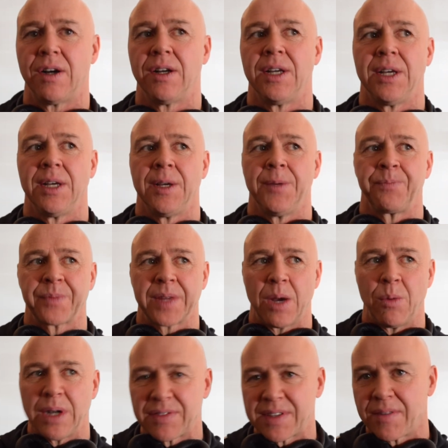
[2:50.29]

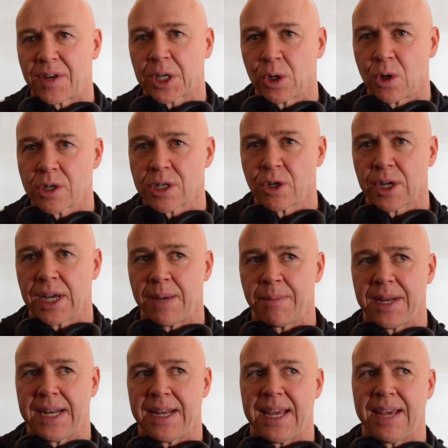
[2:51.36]
And we'll have to have a close look at
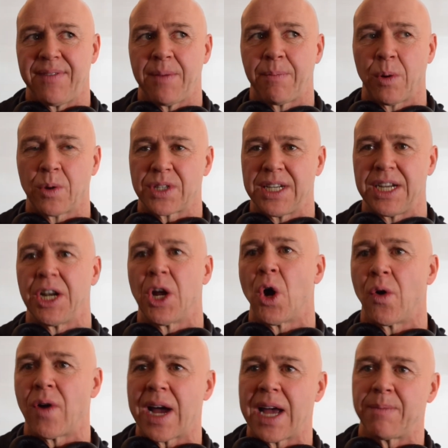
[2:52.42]
him. And if he puts in an
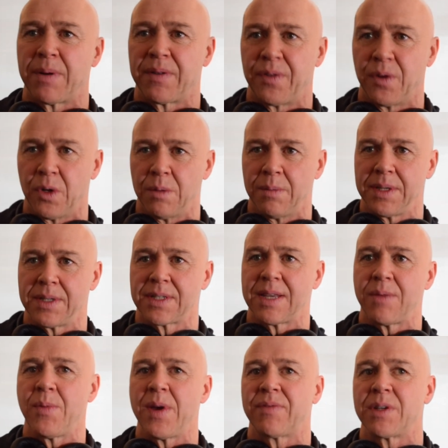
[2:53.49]
all right performance,
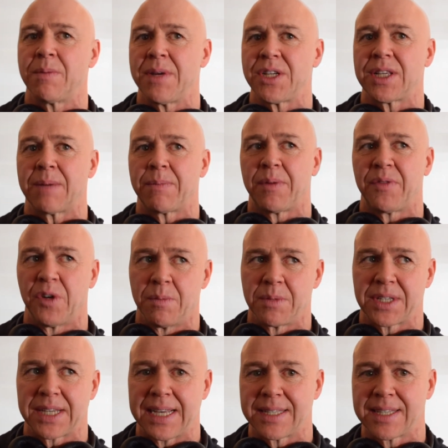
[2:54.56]
then we have to measure that
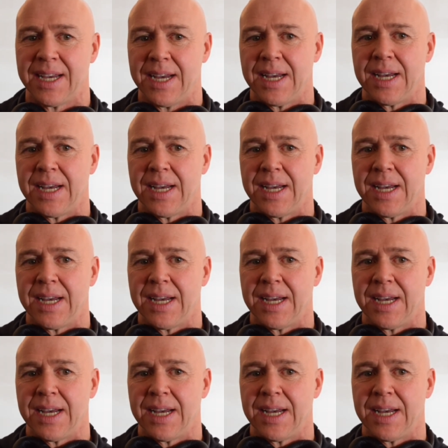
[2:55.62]
performance against